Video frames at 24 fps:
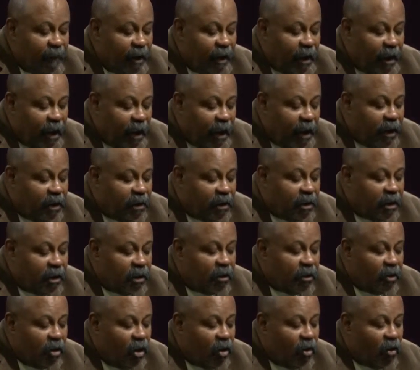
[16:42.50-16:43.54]
and
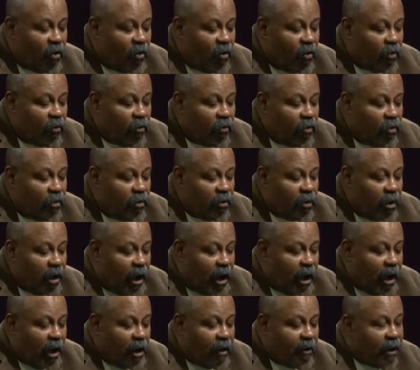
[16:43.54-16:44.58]
know
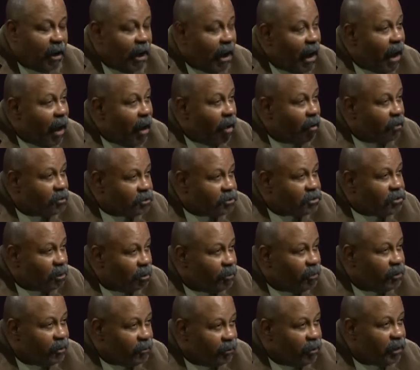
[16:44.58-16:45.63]
how
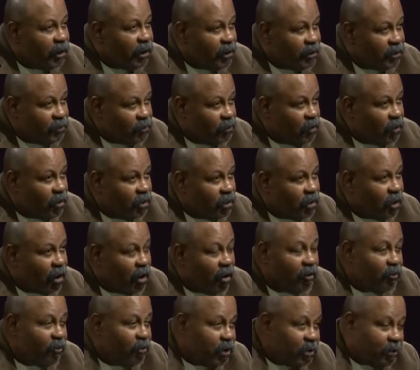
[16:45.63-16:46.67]
some of the things work,
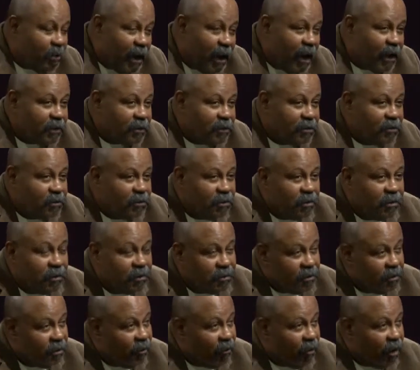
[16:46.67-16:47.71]
all the way back to
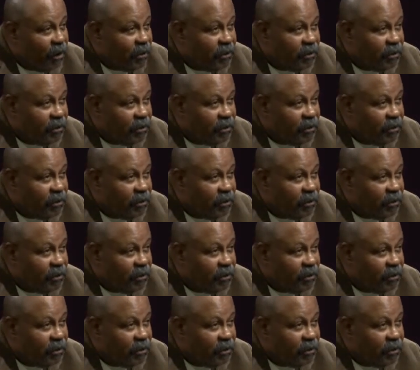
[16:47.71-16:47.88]
the great